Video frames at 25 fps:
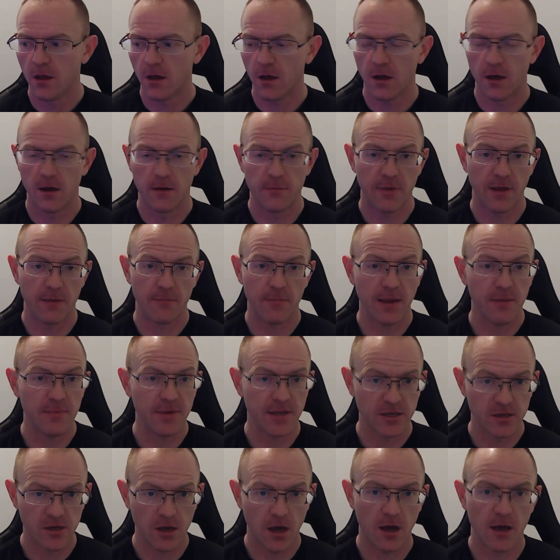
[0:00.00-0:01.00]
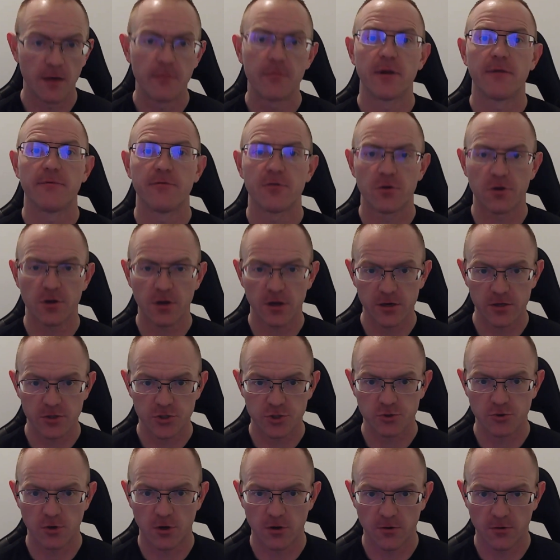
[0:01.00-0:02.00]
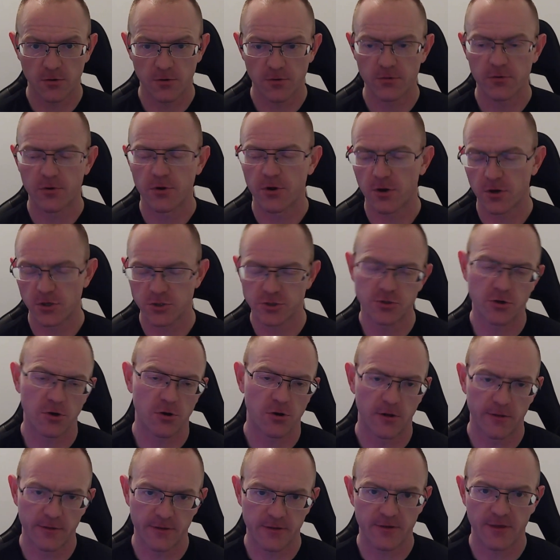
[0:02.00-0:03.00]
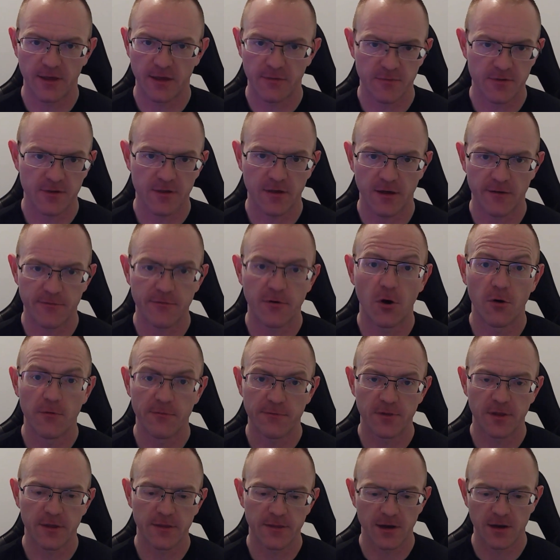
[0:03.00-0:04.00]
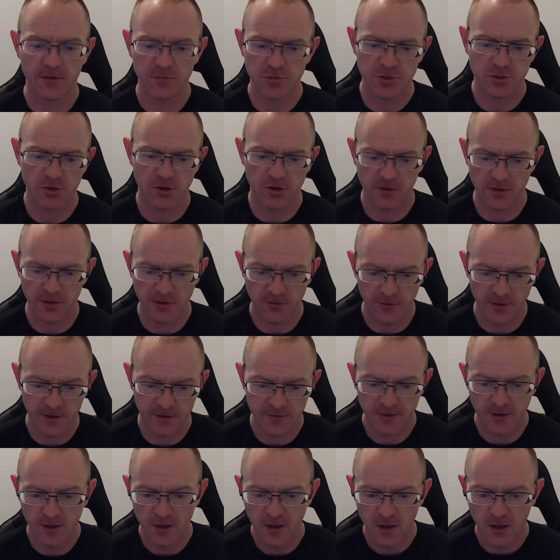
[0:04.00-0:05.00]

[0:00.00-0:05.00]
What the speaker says: And maybe not, but if you're going to struggle on the same stuff, hopefully, that I'm struggling with.